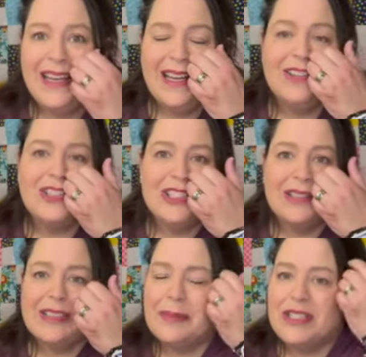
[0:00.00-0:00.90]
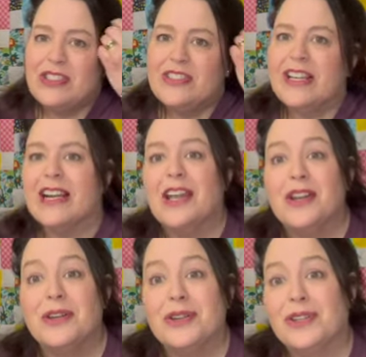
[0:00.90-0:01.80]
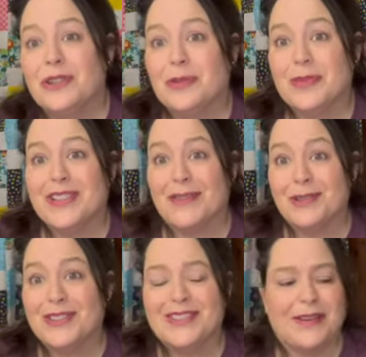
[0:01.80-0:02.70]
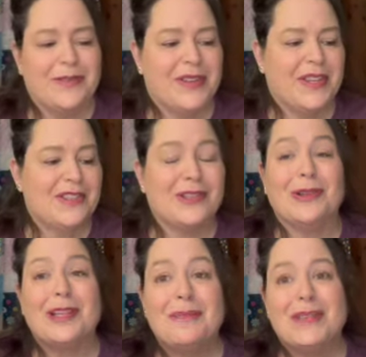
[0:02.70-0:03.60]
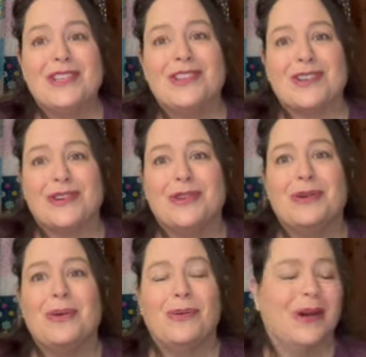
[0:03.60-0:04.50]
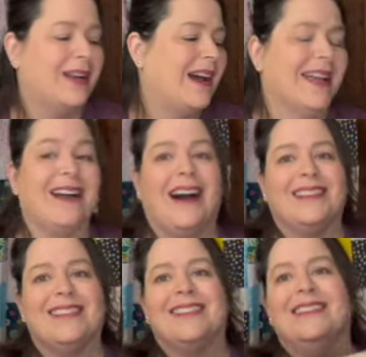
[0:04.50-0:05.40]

And she looked at me and she's like, I know you're going to do some stuff, good stuff with it. So let me show you what I got.